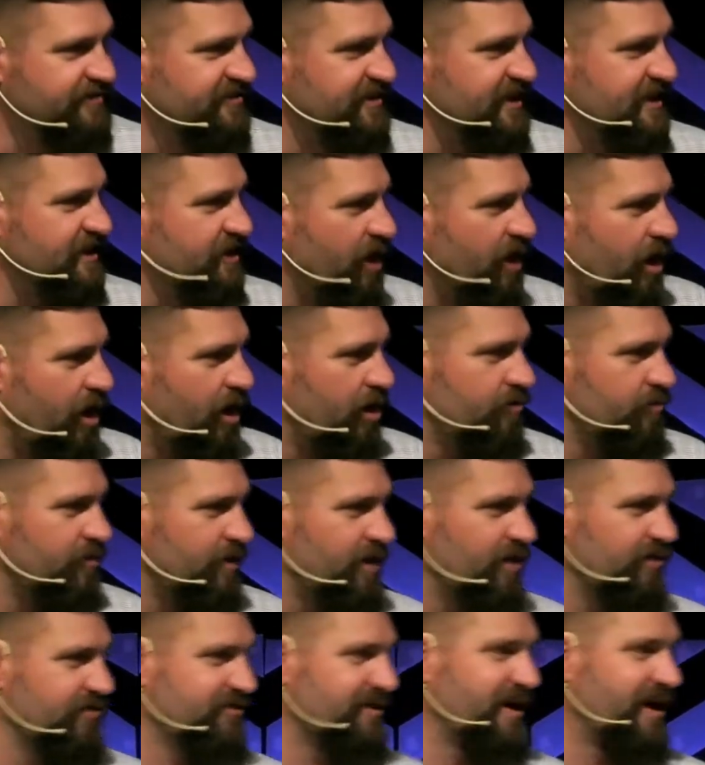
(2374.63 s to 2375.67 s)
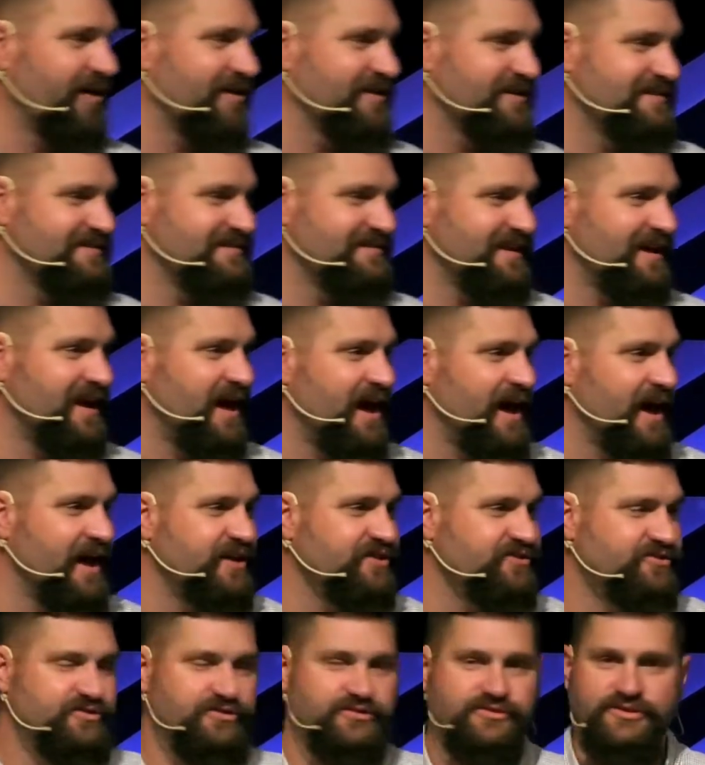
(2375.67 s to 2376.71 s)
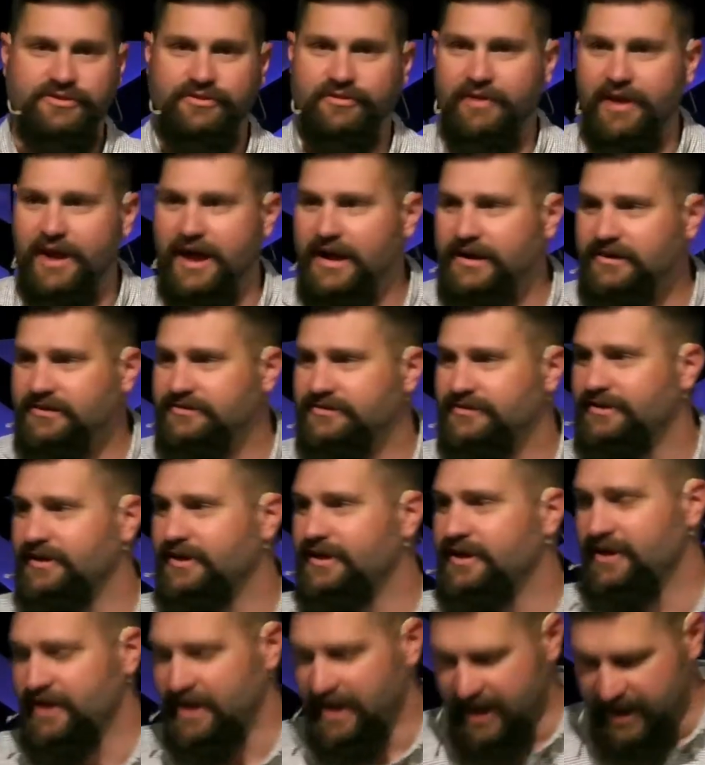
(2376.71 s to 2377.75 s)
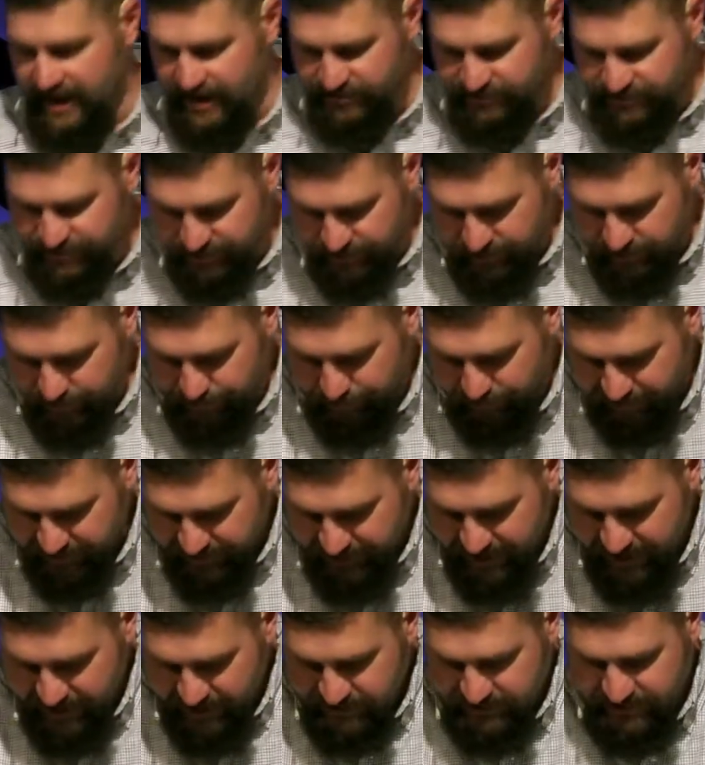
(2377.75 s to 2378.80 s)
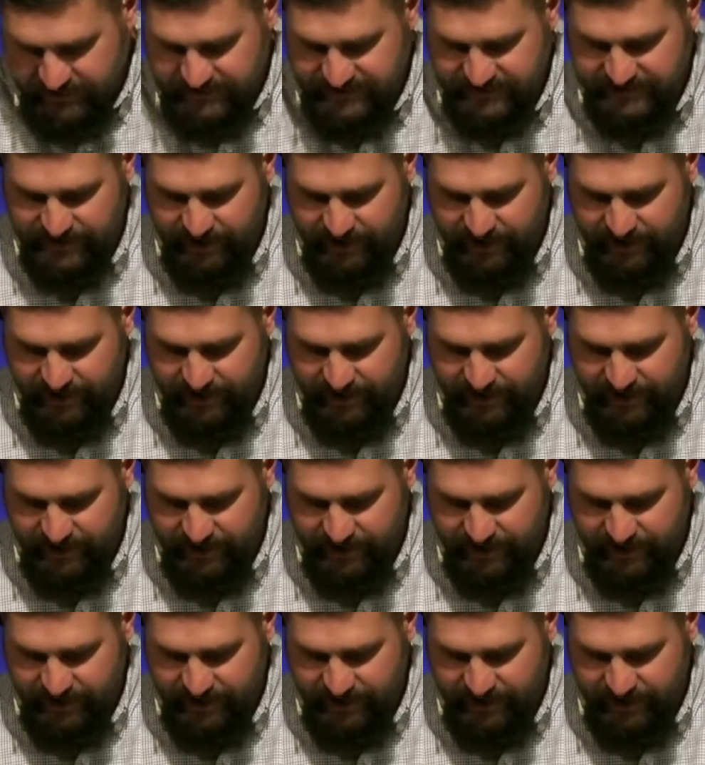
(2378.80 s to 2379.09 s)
See, guardrails are designed to direct and to protect us.